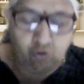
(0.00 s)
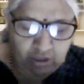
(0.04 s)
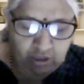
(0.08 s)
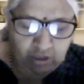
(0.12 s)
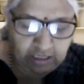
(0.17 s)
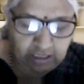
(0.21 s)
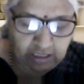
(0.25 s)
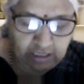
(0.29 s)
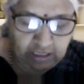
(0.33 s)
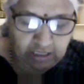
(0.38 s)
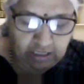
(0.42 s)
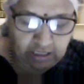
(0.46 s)

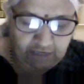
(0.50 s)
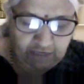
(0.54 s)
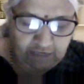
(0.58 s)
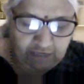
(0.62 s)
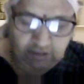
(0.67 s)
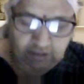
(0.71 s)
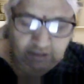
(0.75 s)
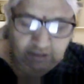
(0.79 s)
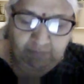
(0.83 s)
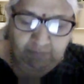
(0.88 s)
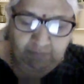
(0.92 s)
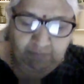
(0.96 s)
continuous
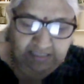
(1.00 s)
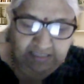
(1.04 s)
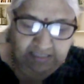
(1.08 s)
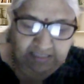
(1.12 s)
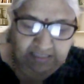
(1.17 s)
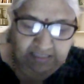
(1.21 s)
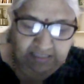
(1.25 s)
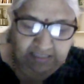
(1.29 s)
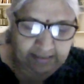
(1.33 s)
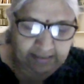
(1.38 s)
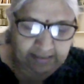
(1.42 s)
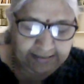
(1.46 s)
basis.
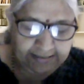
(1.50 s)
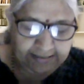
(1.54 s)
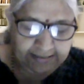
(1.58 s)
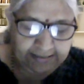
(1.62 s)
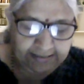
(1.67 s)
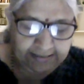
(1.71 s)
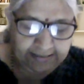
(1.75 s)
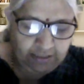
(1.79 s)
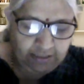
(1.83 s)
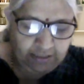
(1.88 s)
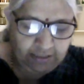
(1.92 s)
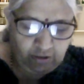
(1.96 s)

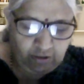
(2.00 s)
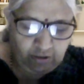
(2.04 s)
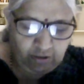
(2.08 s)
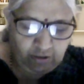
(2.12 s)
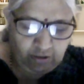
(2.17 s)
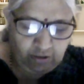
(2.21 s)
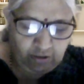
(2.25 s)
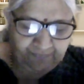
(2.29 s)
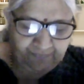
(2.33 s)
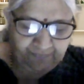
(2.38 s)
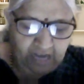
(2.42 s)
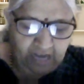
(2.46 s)
So
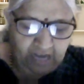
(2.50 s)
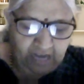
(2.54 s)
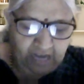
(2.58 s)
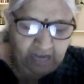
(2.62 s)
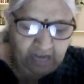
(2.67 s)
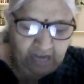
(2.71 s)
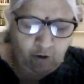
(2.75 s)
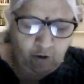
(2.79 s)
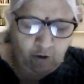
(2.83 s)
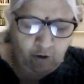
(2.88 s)
how do